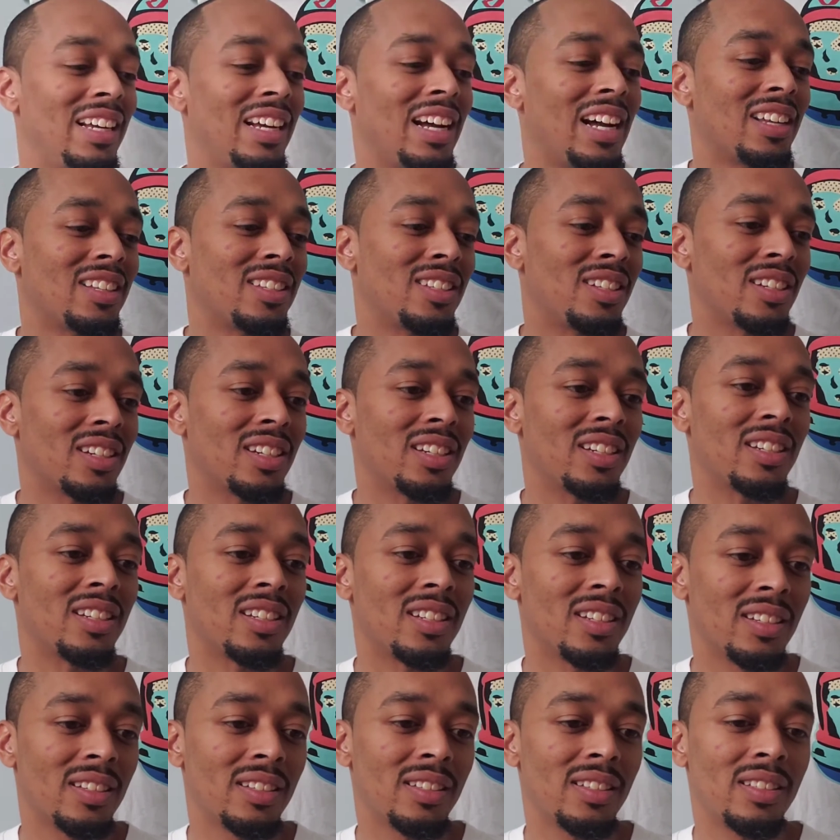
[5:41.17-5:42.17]
I took
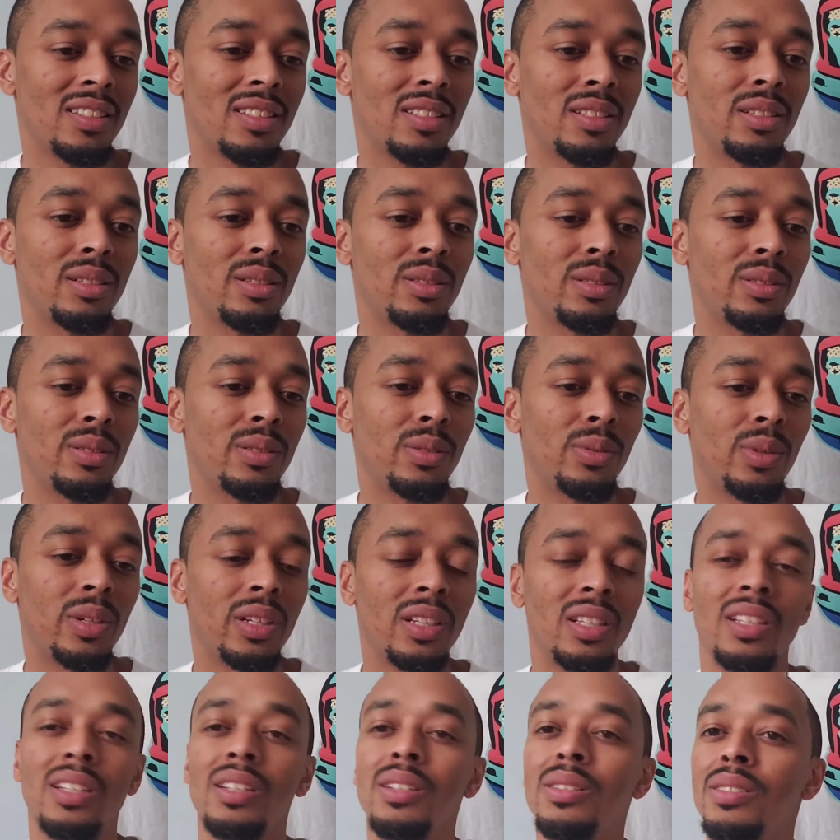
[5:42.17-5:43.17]
it to one
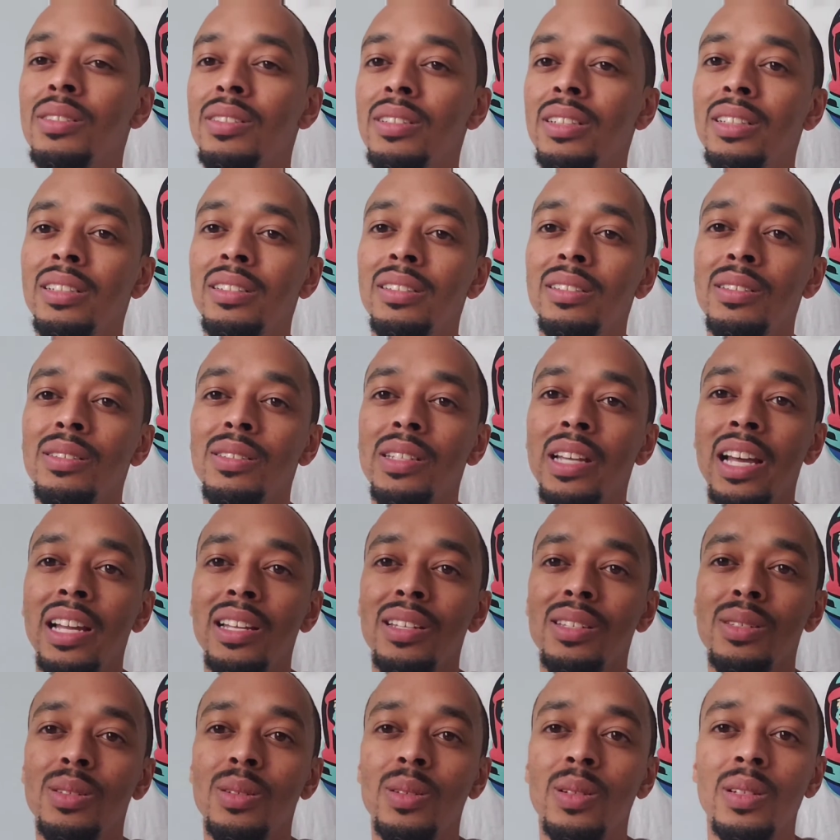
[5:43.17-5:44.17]
of those, those
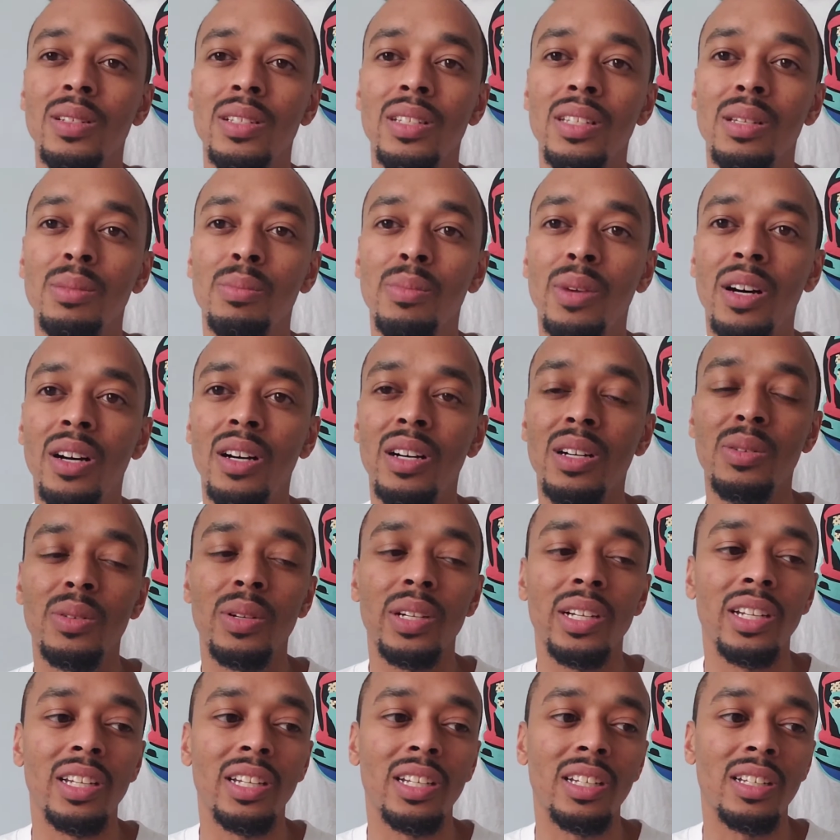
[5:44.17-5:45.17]
hat stores in the mall where
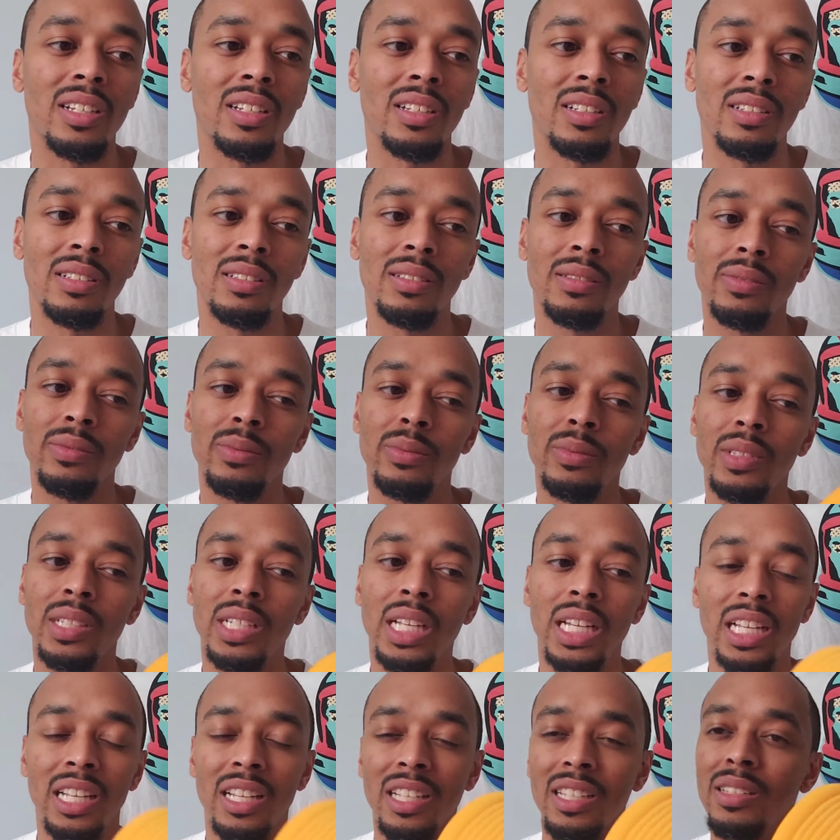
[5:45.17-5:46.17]
you can get,
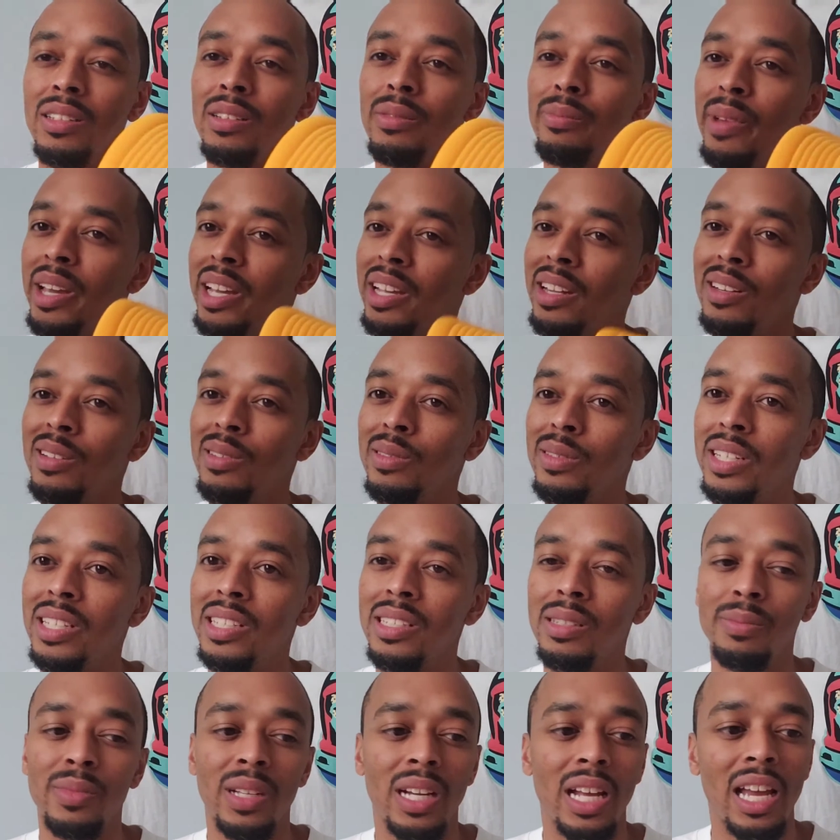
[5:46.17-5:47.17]
like, you make your own
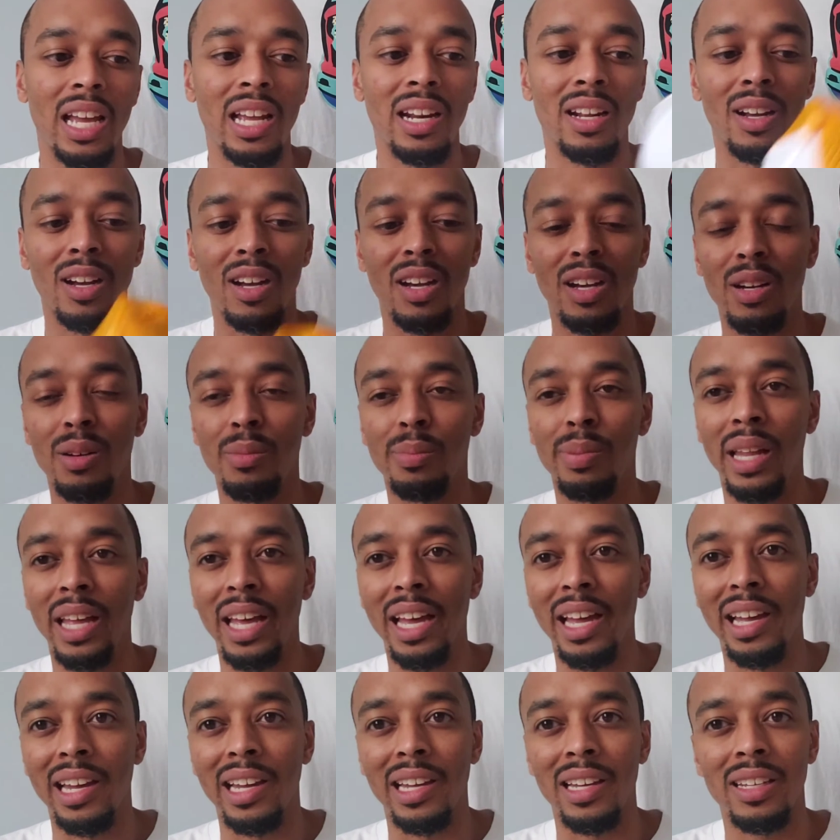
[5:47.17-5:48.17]
custom. And I had it all
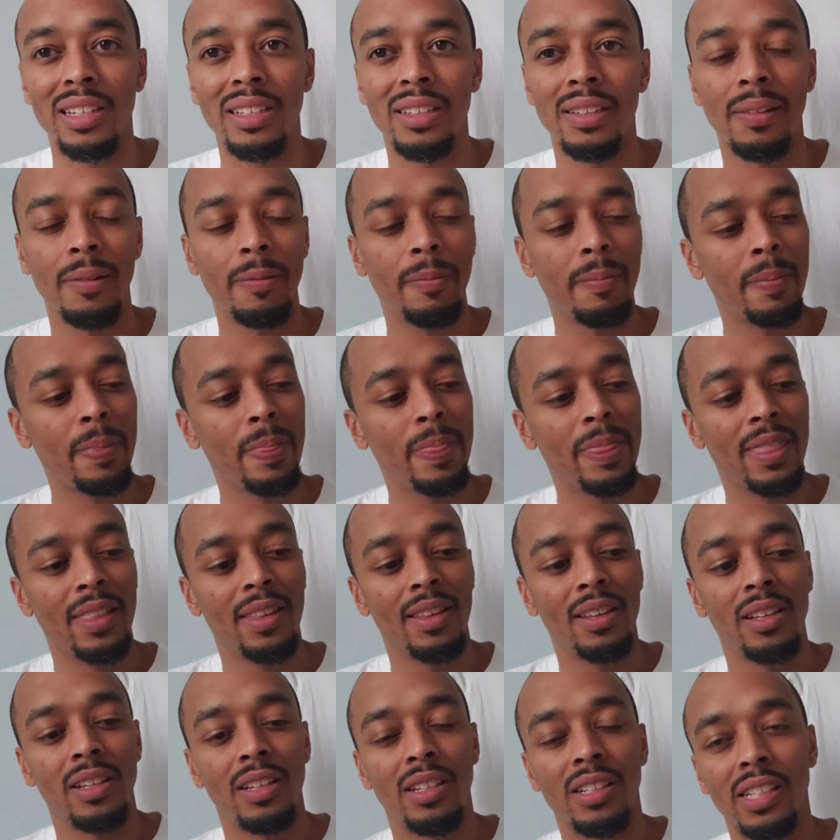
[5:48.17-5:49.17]
black.
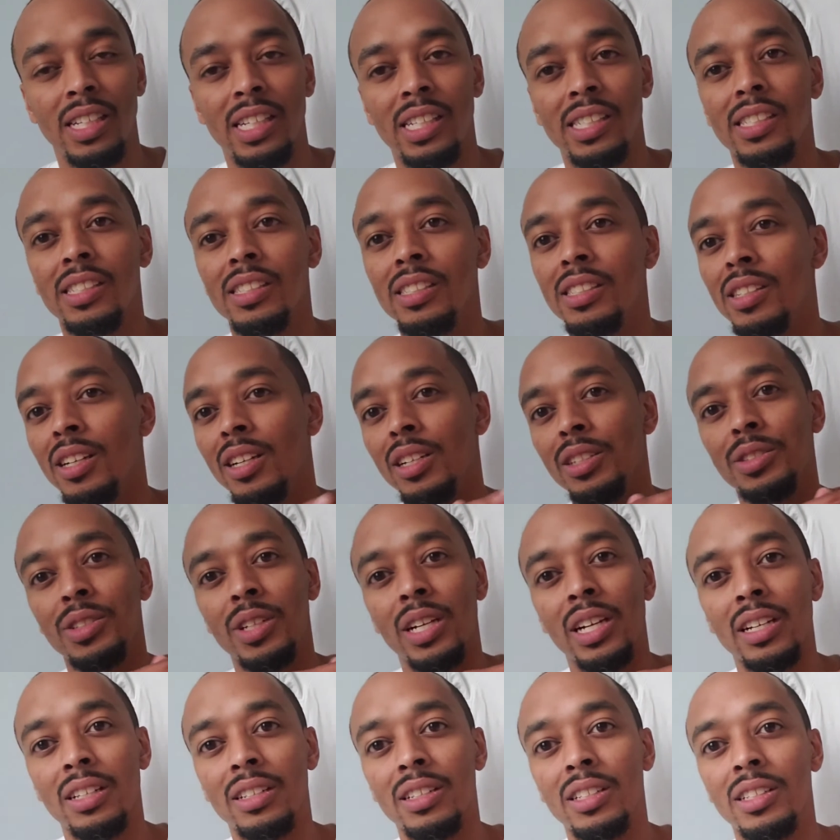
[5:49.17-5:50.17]
And I had the
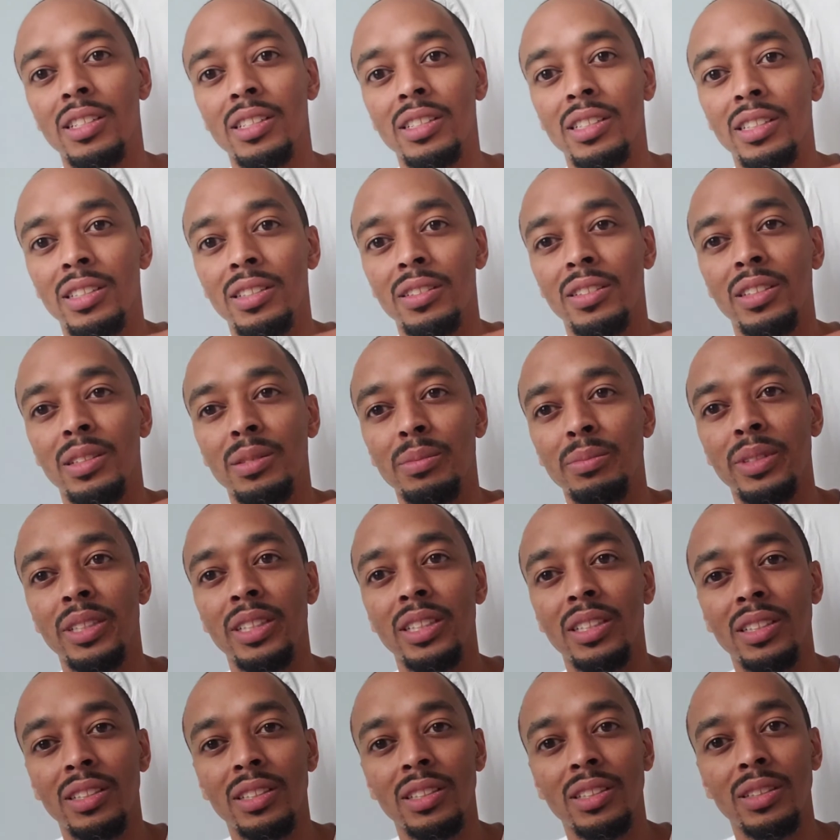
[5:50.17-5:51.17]
StarTrak logo in the
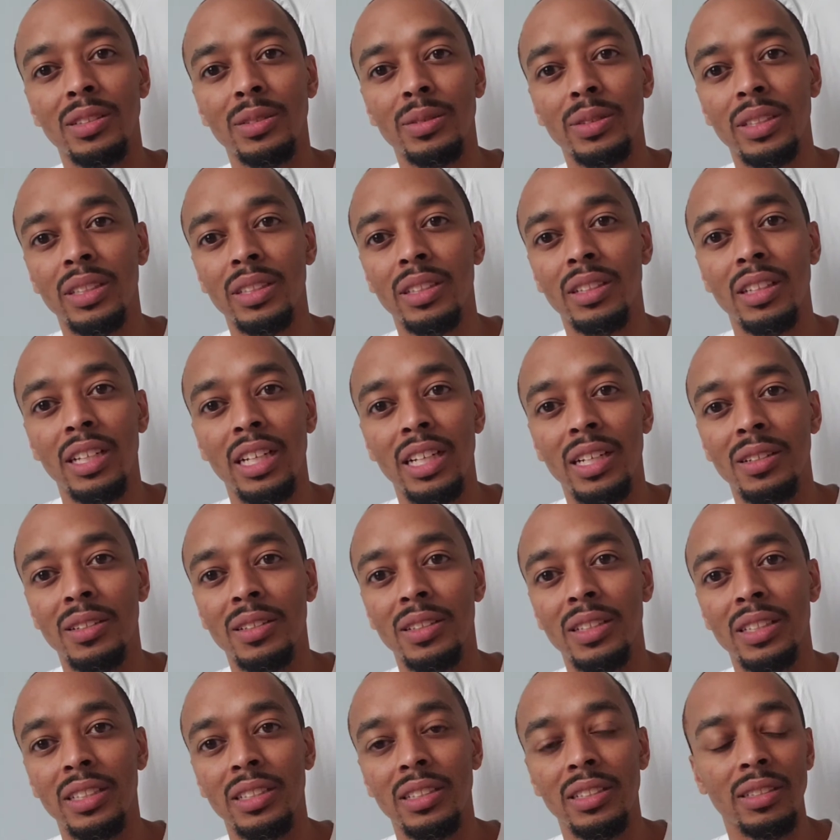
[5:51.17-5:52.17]
middle with the
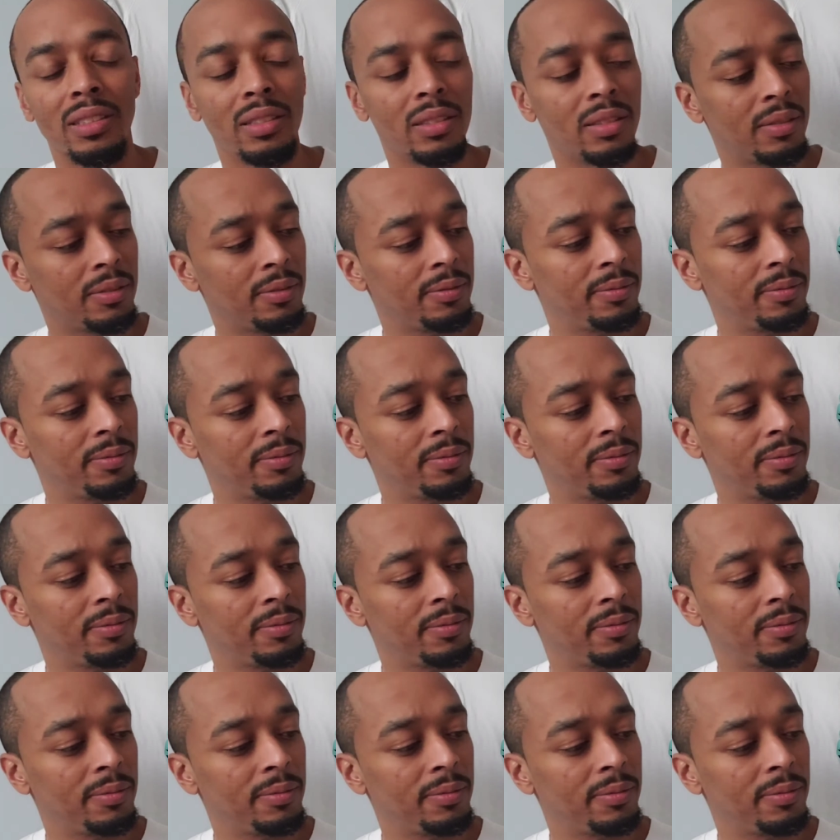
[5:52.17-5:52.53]
lettering.